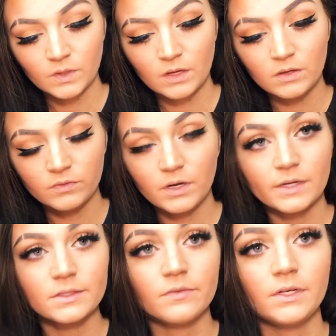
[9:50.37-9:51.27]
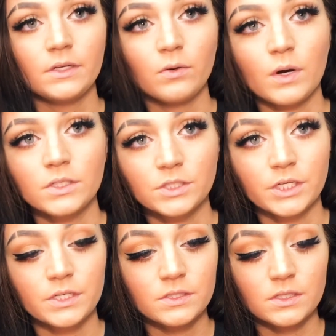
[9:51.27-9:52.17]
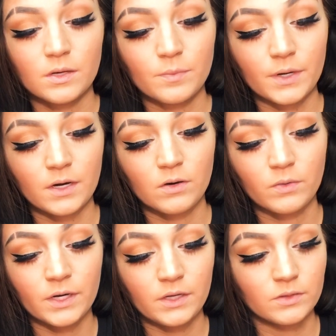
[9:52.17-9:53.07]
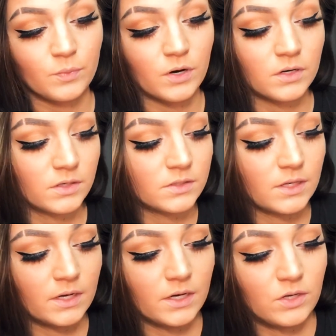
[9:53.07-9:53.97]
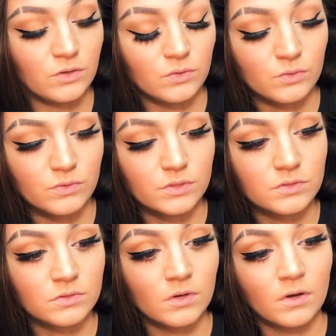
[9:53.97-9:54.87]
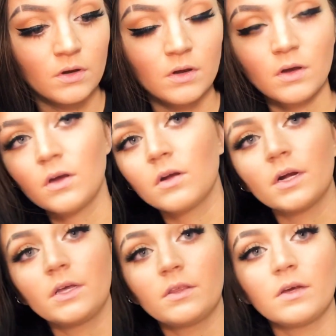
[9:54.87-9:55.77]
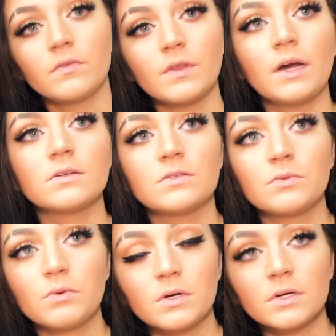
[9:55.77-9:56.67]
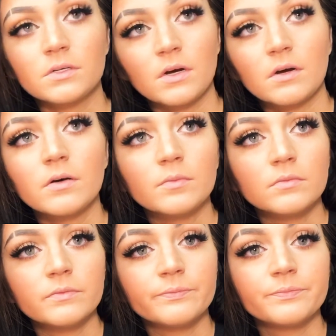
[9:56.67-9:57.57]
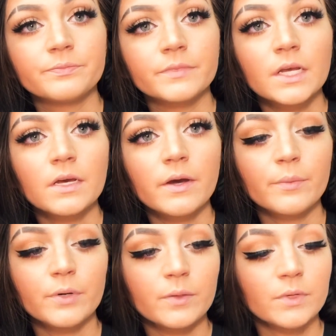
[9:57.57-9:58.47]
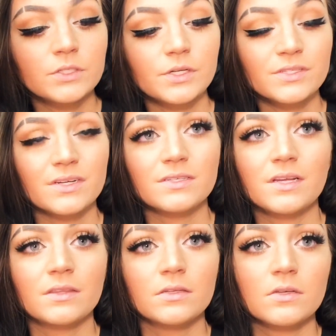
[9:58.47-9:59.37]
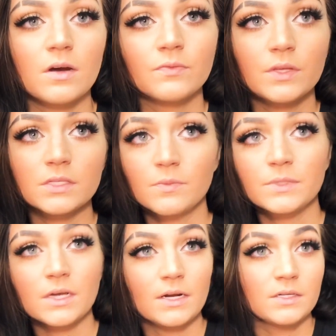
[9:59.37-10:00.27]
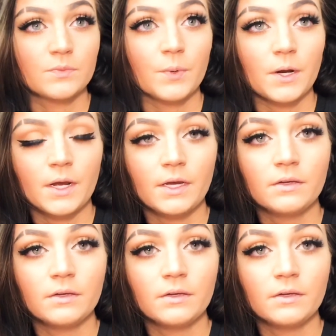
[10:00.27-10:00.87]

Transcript: If you guys have any questions about any other products that I use or anything of that sort, I'm pretty much just gonna set this off with some setting spray.